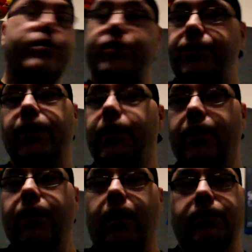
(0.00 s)
which
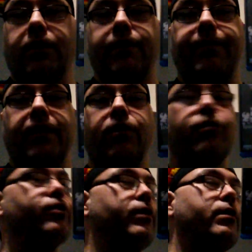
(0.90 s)
I'll talk about
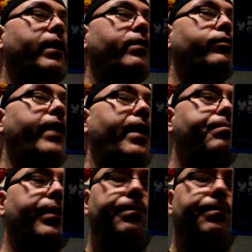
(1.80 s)
those at a later date.